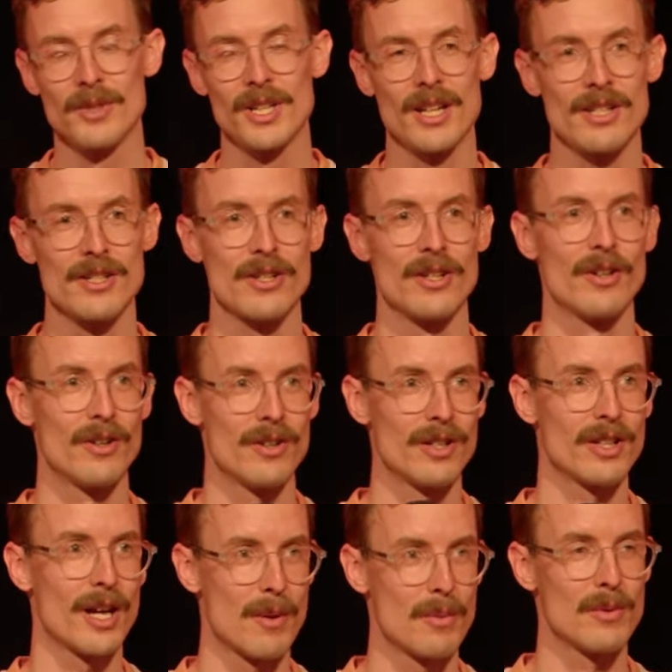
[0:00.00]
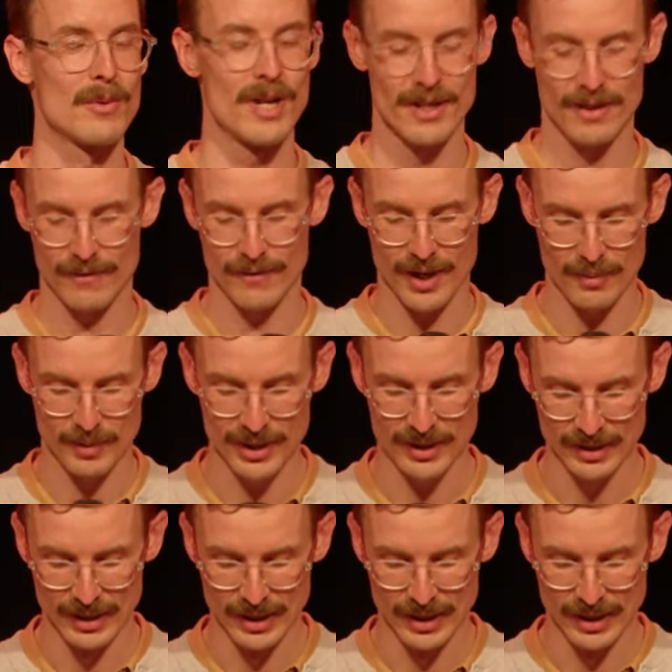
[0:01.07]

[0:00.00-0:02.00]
getting to know the couple and the family.